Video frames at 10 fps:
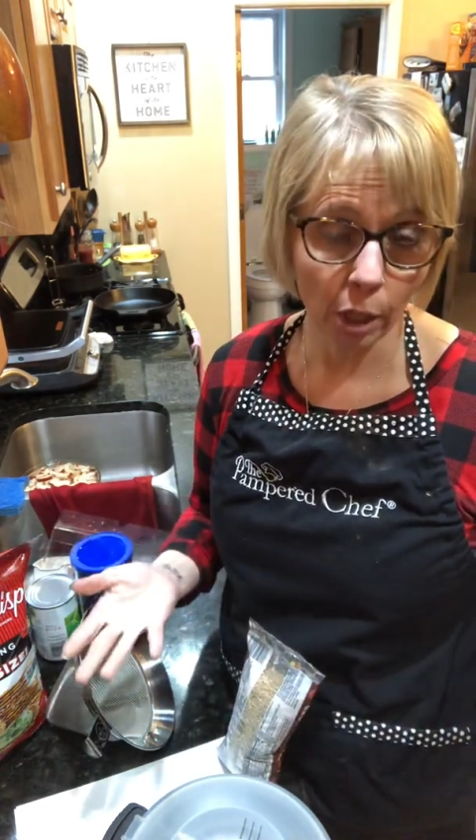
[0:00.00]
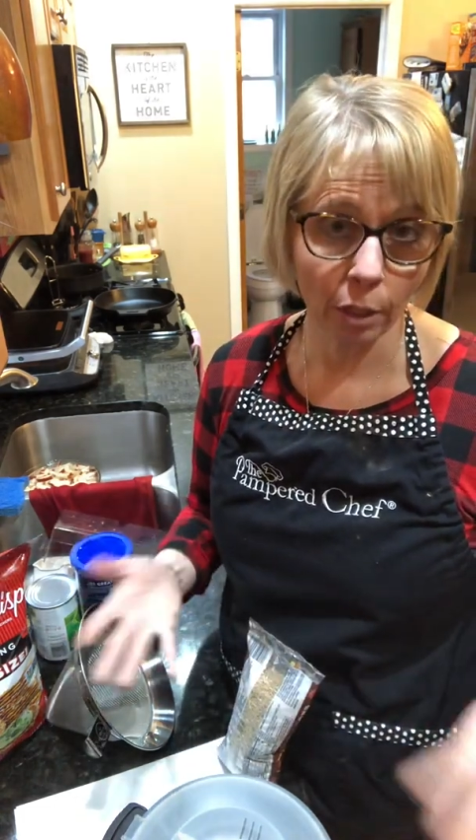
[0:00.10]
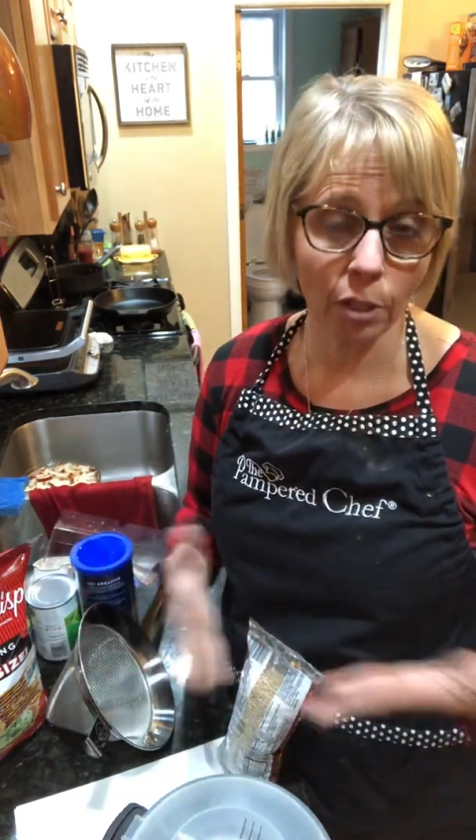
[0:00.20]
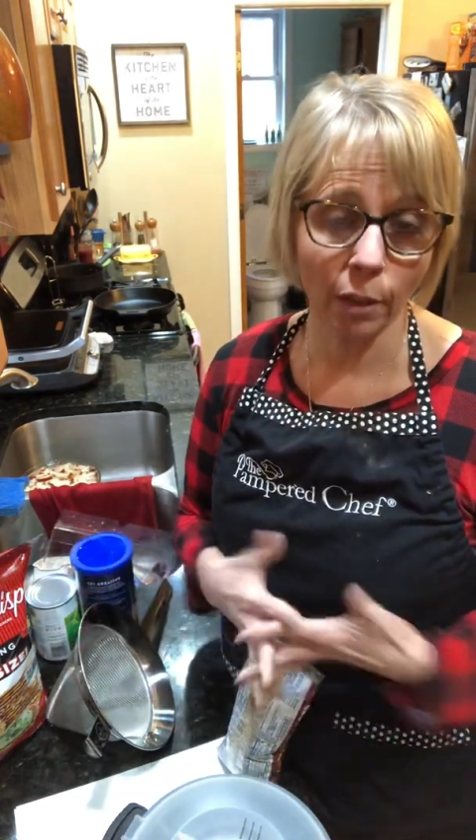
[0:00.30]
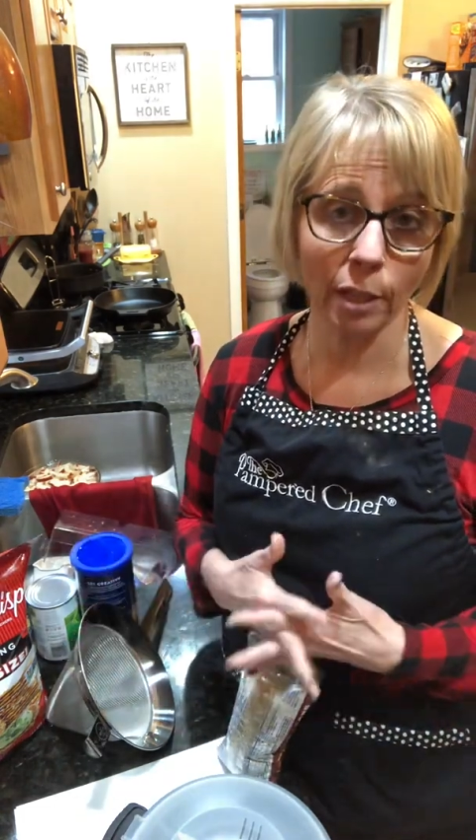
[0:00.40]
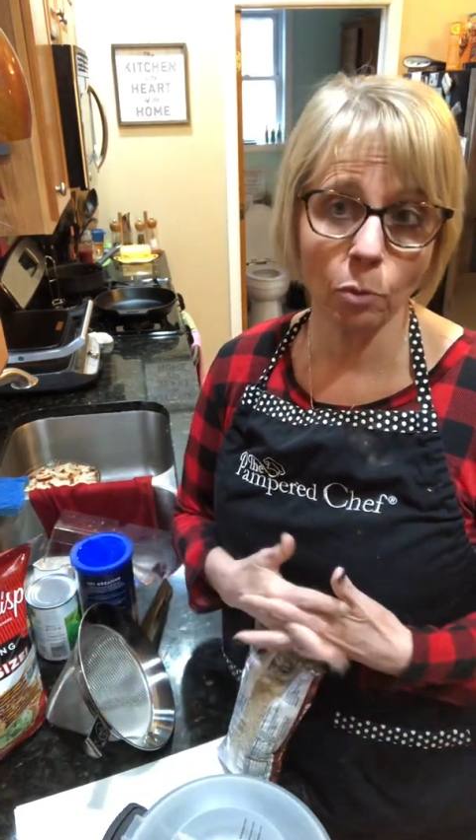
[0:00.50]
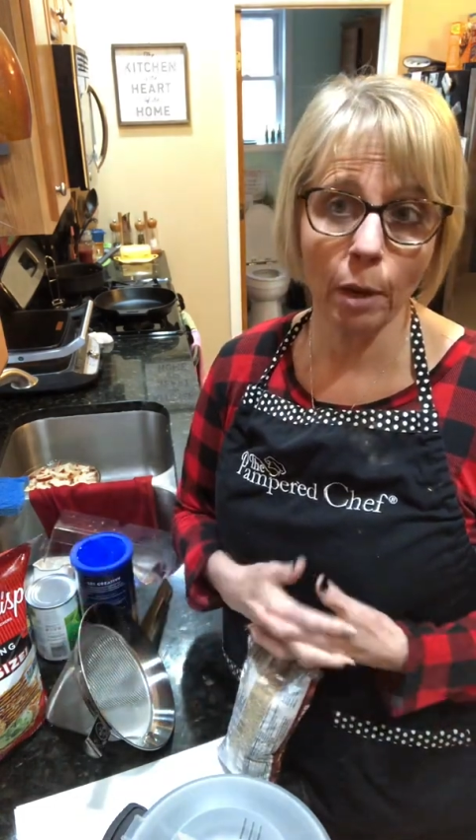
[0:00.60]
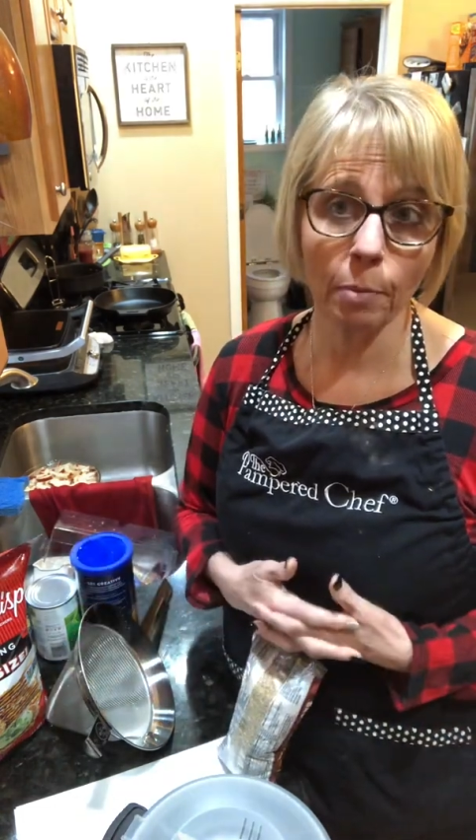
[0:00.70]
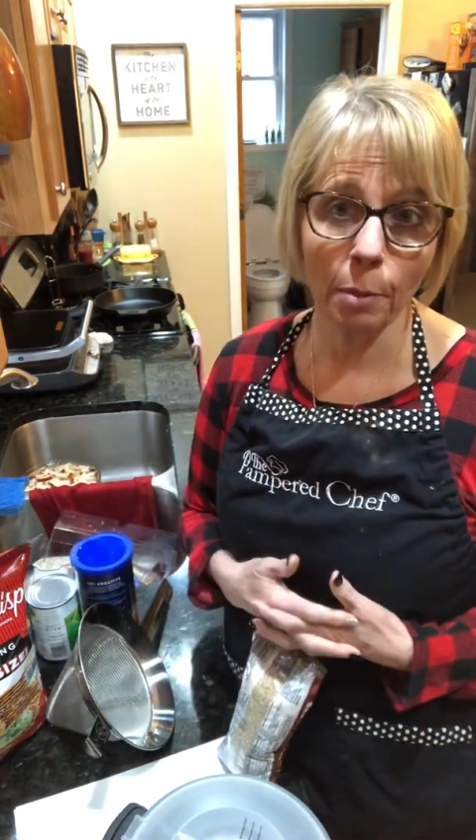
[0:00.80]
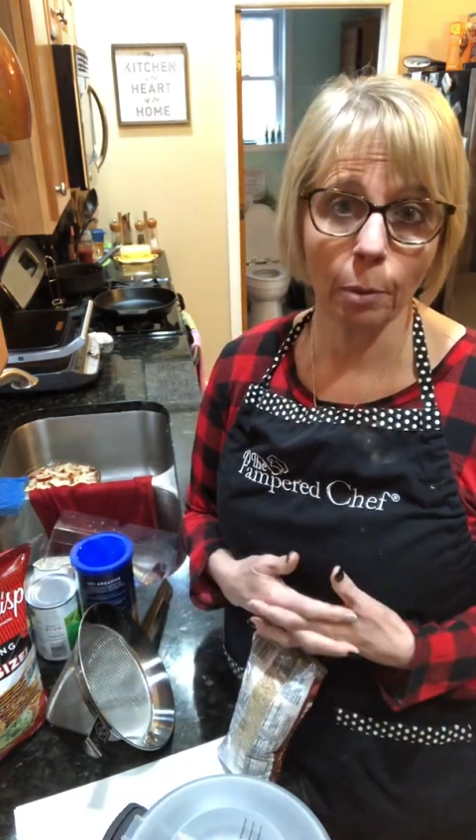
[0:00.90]
So that's why
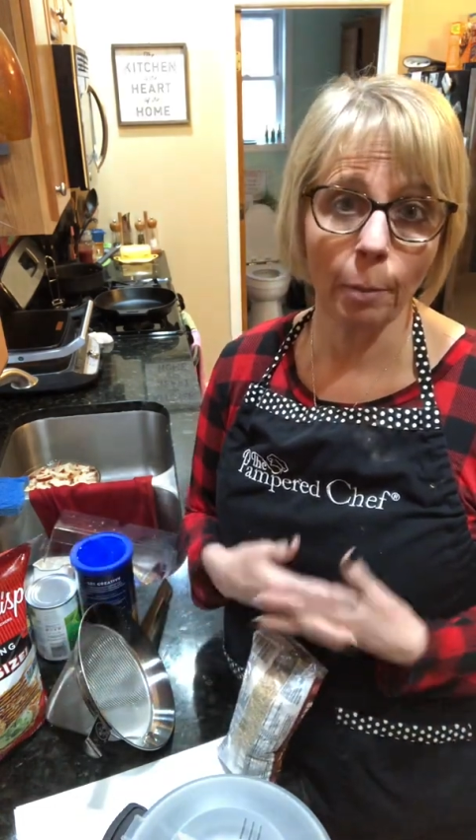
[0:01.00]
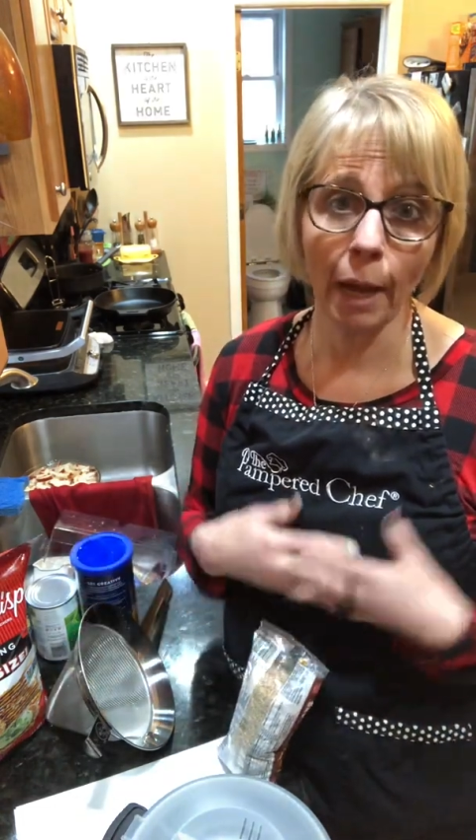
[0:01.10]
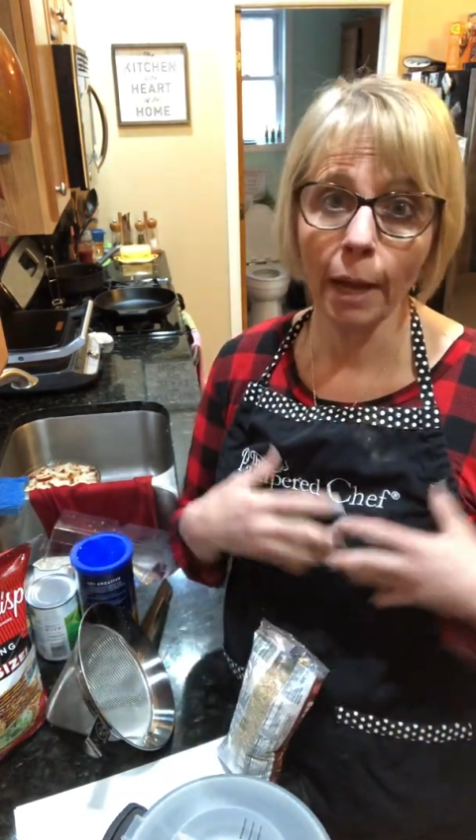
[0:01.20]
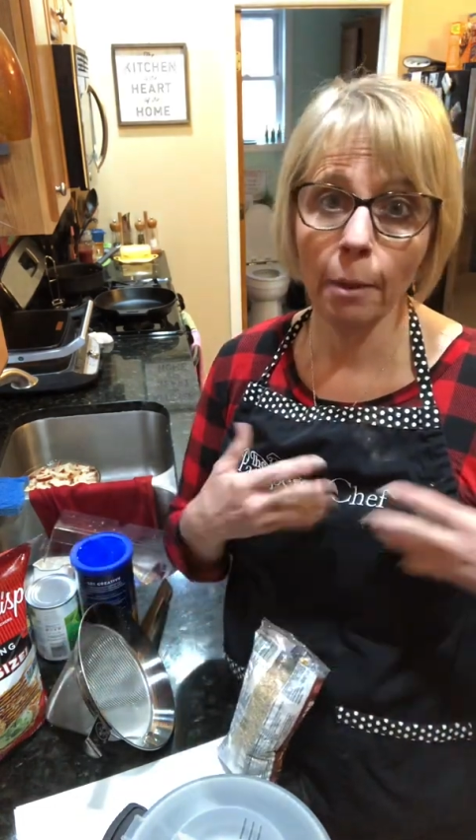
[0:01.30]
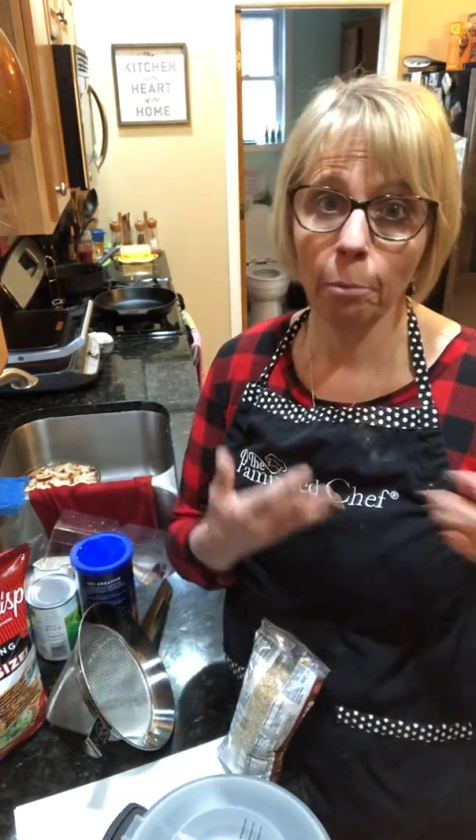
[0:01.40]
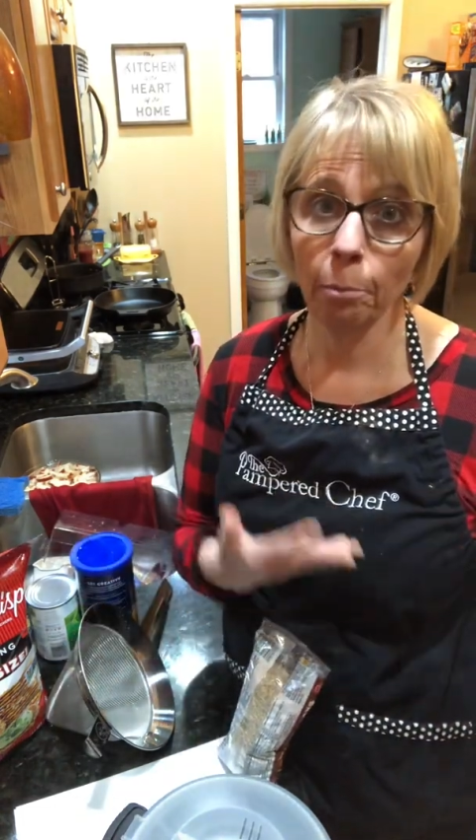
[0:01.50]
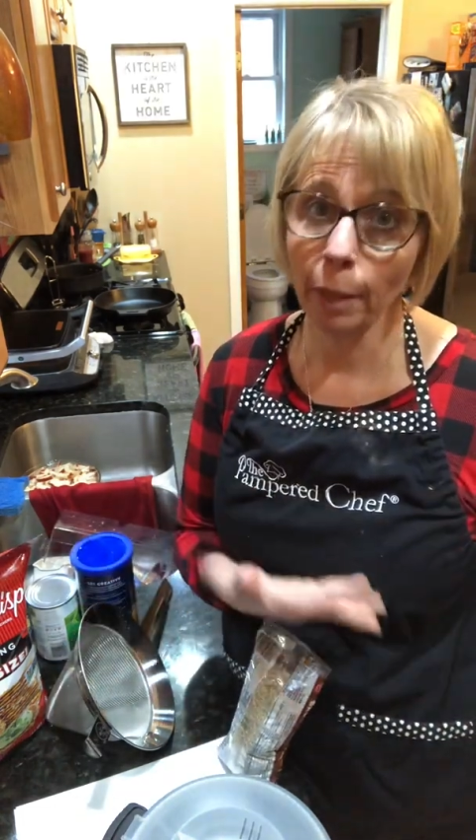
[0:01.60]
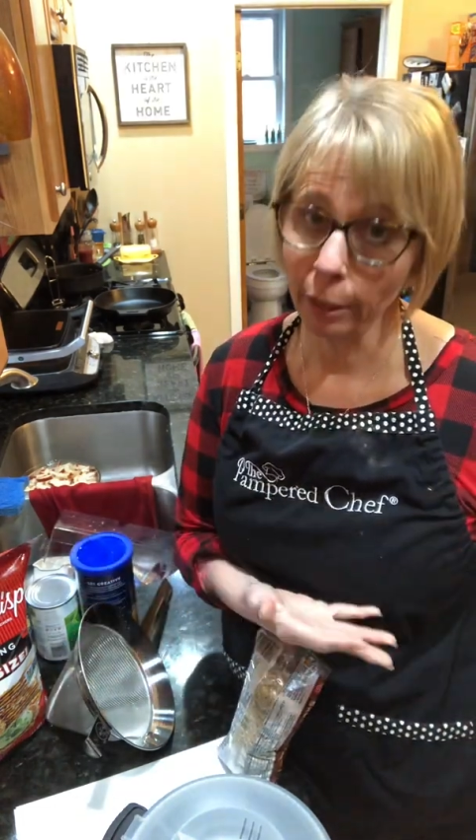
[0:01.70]
people buy minute